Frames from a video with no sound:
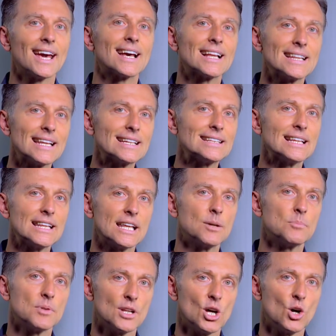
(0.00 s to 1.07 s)
click the
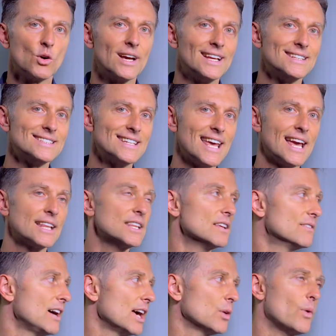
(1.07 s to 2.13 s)
link below and take the
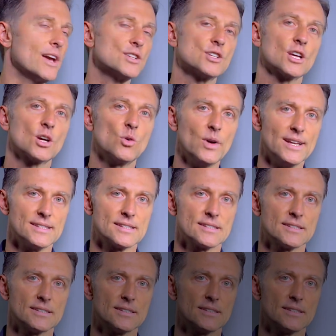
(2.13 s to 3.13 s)
evaluation quiz.